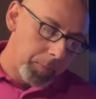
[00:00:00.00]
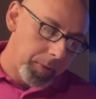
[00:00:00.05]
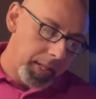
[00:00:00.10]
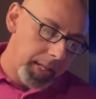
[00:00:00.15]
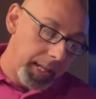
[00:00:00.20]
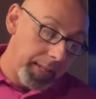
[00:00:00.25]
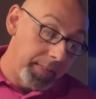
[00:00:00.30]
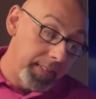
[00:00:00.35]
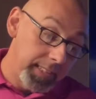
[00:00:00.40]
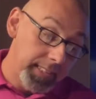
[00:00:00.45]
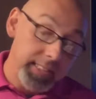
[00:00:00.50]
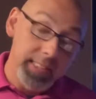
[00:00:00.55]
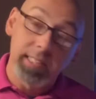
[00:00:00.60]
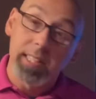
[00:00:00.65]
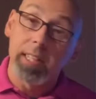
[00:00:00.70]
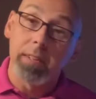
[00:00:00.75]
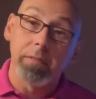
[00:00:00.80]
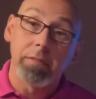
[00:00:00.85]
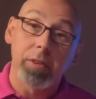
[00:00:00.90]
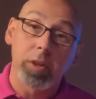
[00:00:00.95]
and this is
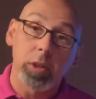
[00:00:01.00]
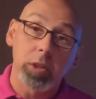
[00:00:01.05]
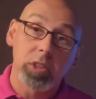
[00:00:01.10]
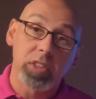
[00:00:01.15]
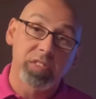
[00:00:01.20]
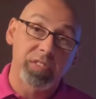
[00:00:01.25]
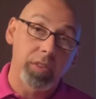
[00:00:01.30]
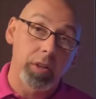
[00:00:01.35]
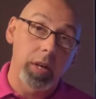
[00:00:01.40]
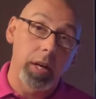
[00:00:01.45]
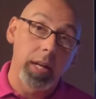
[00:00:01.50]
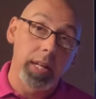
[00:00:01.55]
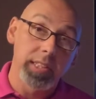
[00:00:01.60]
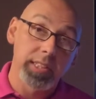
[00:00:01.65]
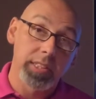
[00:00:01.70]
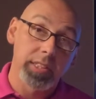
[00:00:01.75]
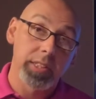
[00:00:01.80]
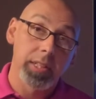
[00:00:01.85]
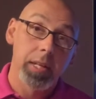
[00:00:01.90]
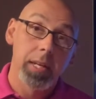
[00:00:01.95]
the verse for
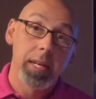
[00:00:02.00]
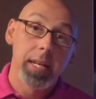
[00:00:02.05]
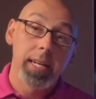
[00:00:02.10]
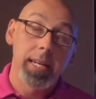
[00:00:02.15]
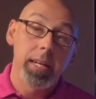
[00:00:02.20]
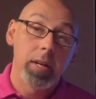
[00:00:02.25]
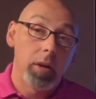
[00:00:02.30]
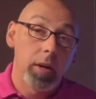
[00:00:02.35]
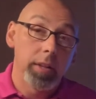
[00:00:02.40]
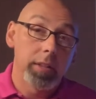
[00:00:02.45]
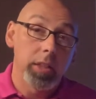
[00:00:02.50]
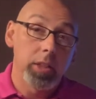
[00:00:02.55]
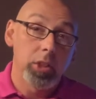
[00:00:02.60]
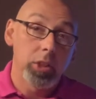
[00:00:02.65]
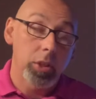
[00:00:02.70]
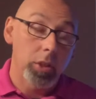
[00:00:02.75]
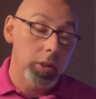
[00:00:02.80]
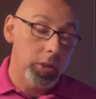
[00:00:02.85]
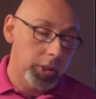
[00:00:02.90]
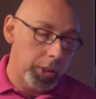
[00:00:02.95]
us here at the
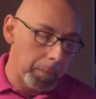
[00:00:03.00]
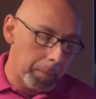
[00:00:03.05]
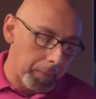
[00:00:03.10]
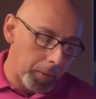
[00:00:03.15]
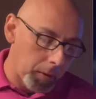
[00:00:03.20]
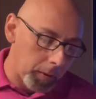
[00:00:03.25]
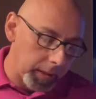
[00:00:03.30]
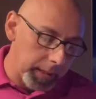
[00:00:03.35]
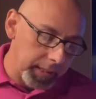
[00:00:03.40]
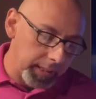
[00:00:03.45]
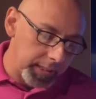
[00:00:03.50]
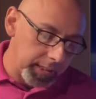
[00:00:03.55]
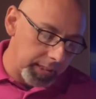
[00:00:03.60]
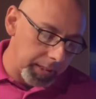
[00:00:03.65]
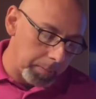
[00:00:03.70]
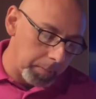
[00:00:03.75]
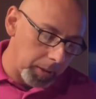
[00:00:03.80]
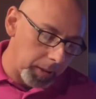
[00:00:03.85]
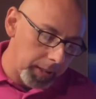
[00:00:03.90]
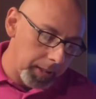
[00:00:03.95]
church at Pawnee
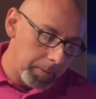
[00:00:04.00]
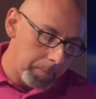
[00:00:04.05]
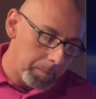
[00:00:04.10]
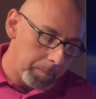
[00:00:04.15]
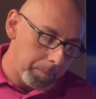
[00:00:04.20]
Assembly.